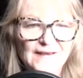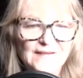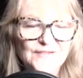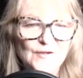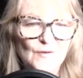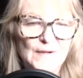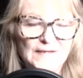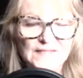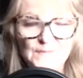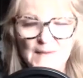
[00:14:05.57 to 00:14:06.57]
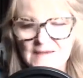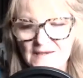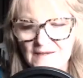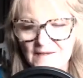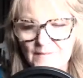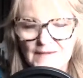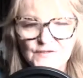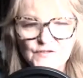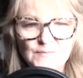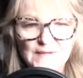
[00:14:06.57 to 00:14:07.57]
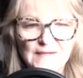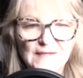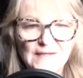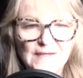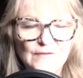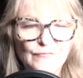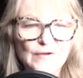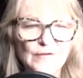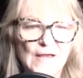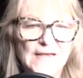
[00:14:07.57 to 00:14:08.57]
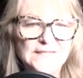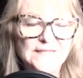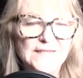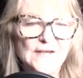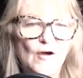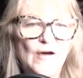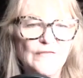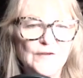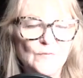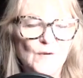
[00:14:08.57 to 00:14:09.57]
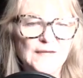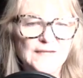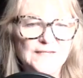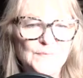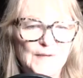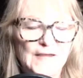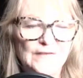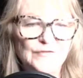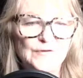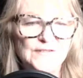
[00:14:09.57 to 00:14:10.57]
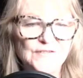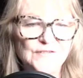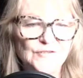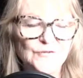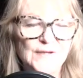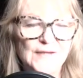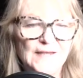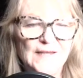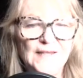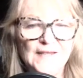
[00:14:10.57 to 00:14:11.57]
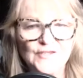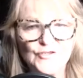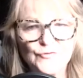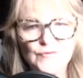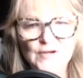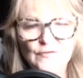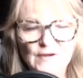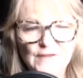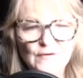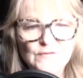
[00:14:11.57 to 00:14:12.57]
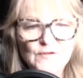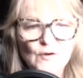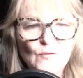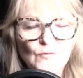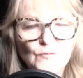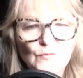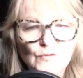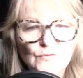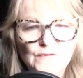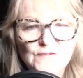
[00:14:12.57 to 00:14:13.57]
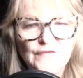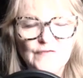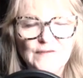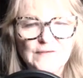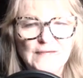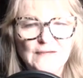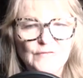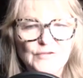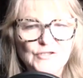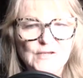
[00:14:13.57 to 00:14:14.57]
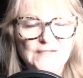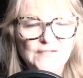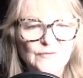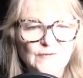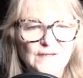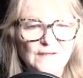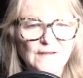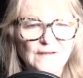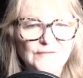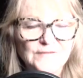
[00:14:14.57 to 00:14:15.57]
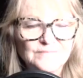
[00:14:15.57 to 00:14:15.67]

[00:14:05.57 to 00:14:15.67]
And so when he's making amends to me, he realizes that often what his behavior is doing is triggering those old wounds of feeling rejected or unloved.